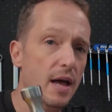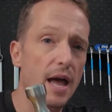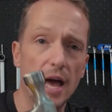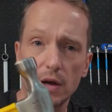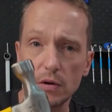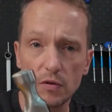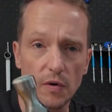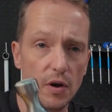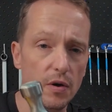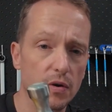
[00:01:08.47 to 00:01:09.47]
out on the
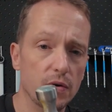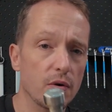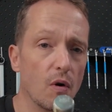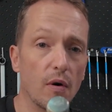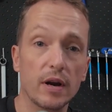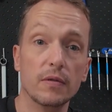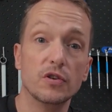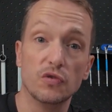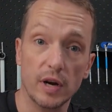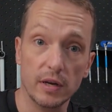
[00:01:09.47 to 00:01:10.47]
road or out on the
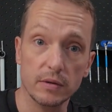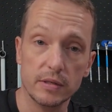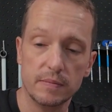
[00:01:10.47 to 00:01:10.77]
trails.